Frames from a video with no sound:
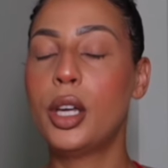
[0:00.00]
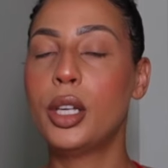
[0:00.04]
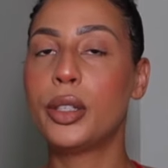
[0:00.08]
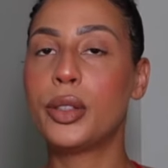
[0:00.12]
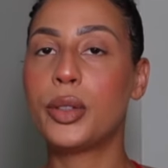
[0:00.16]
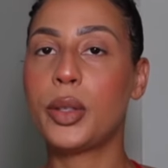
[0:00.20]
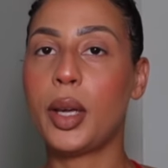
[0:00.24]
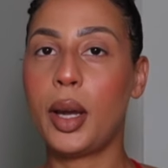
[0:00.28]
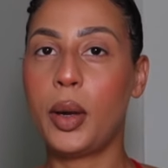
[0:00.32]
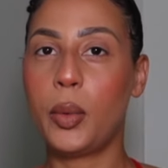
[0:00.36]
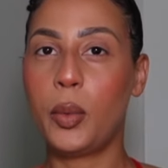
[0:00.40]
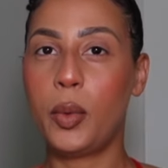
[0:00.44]

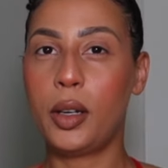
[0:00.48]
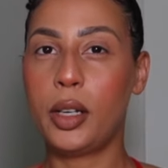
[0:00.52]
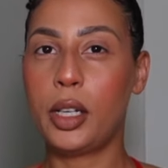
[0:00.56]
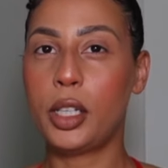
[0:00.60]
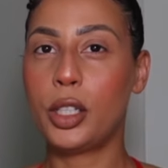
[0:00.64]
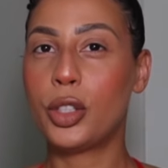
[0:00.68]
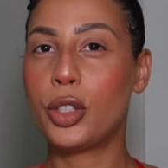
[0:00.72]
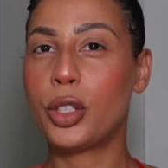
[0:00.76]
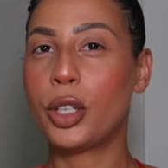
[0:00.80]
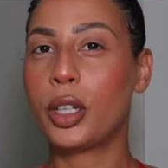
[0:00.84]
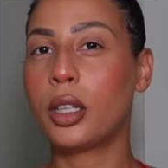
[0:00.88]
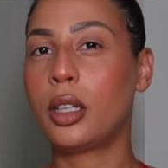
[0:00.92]
So I will
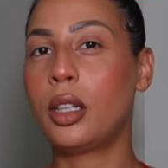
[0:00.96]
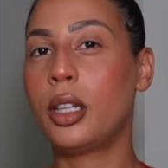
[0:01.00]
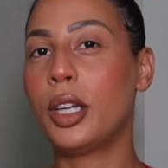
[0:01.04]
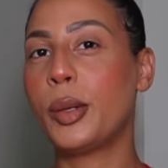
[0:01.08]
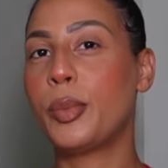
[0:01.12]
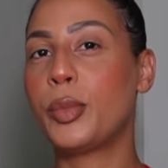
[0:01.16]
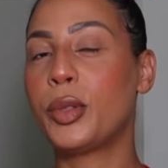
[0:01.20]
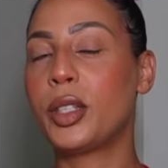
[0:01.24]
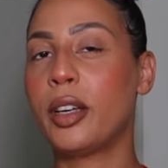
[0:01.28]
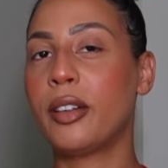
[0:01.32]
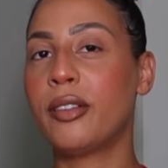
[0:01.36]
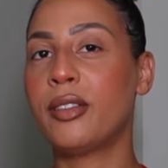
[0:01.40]
insert
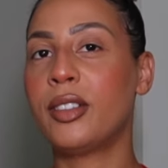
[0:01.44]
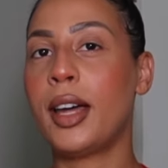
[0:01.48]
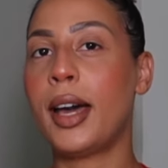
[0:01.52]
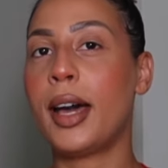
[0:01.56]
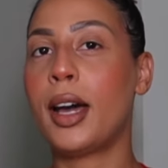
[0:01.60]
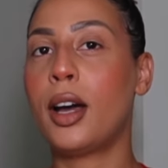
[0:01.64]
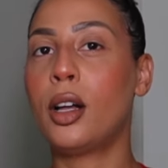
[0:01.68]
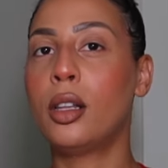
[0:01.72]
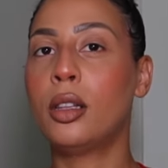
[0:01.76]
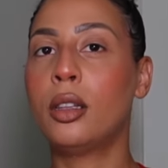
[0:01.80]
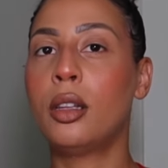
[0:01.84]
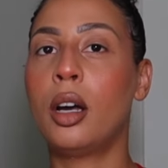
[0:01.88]
clips of
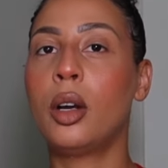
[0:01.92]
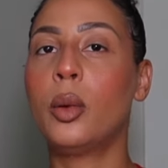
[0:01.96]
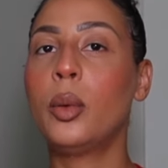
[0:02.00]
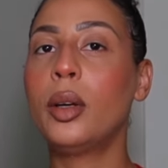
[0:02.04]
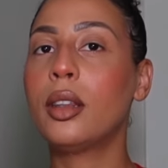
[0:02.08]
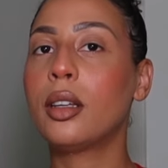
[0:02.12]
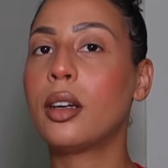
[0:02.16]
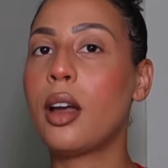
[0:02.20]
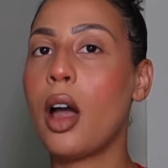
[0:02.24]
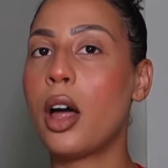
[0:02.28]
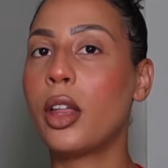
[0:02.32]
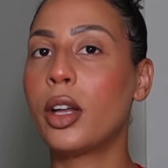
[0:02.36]
that along
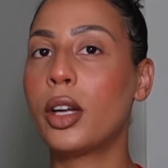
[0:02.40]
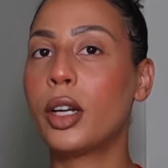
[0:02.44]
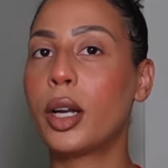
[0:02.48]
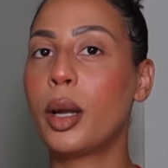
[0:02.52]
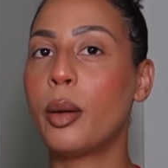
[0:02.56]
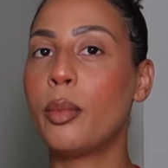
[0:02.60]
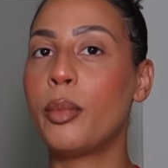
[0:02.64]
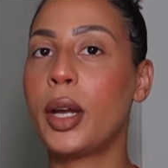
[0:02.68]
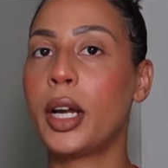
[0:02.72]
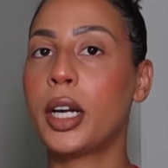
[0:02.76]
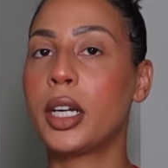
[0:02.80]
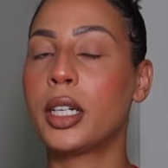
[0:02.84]
with color
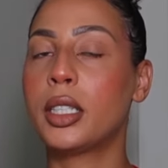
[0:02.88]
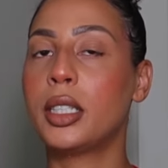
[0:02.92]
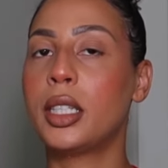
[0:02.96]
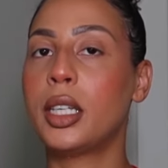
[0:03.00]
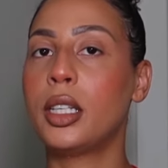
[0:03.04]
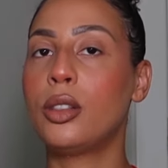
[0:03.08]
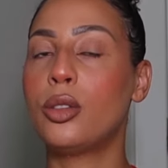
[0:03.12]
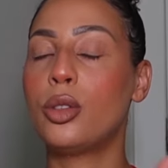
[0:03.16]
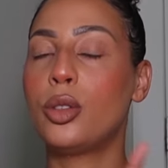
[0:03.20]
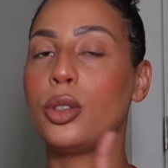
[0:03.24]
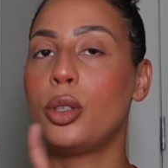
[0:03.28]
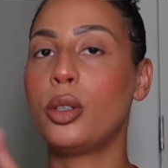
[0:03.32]

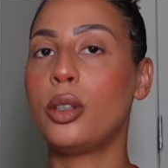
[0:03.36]
comparisons